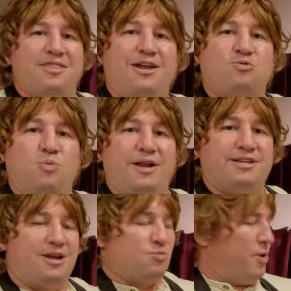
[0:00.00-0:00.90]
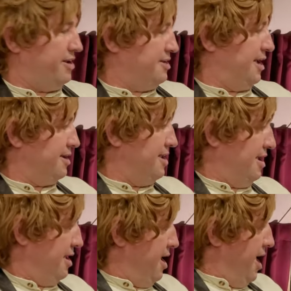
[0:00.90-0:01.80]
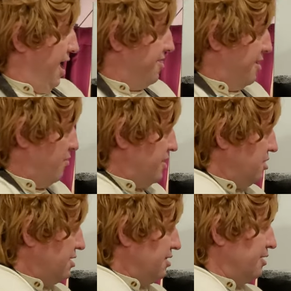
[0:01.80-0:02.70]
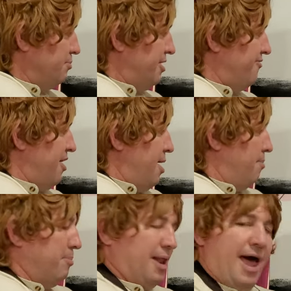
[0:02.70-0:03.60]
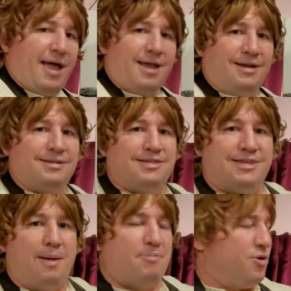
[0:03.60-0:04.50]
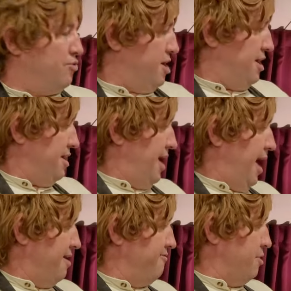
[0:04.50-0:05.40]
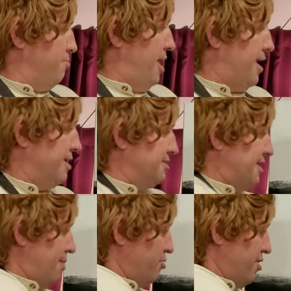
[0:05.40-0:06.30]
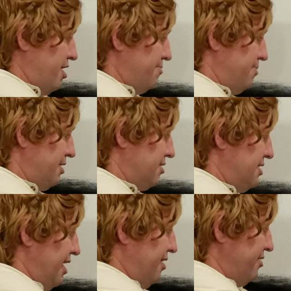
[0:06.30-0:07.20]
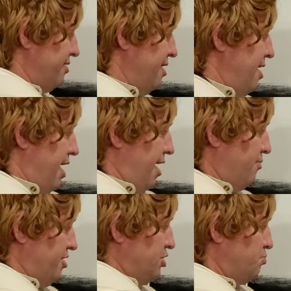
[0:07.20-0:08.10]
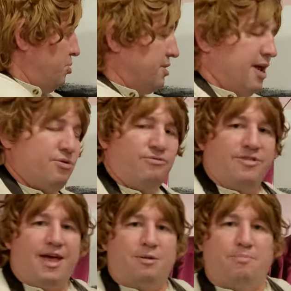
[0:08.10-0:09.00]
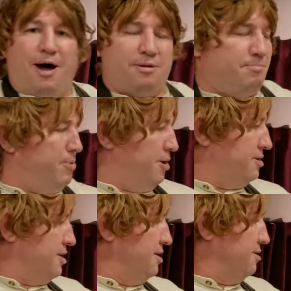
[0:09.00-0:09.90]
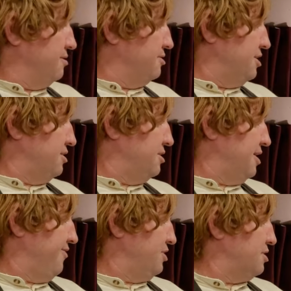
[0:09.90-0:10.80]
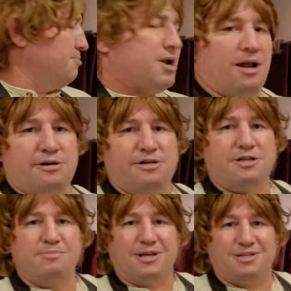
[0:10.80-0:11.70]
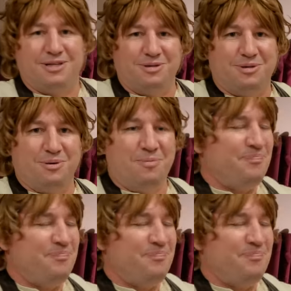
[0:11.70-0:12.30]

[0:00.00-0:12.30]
that wet on wet technique. And then we took a little bit of black and sap green, ivory black and sap green mixed together, and we just put that over that bottom part, just to give it some color to mix into.